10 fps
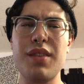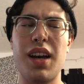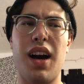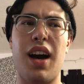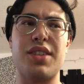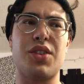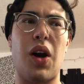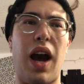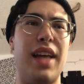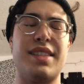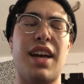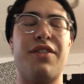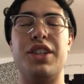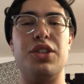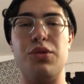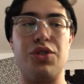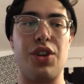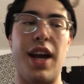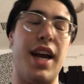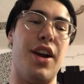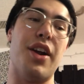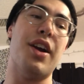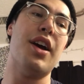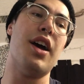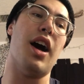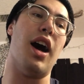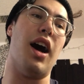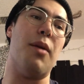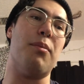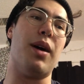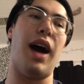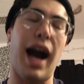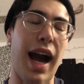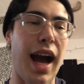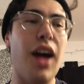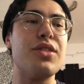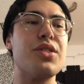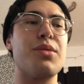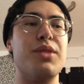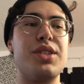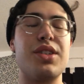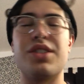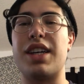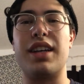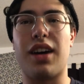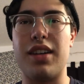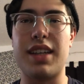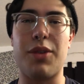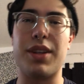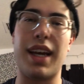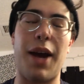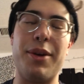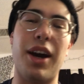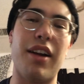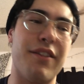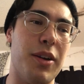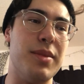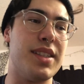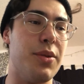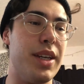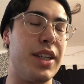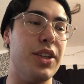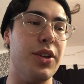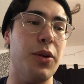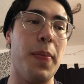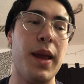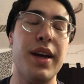So it's definitely user error. But I'll do some research, get in contact with the guy we got it from, and see what he can do.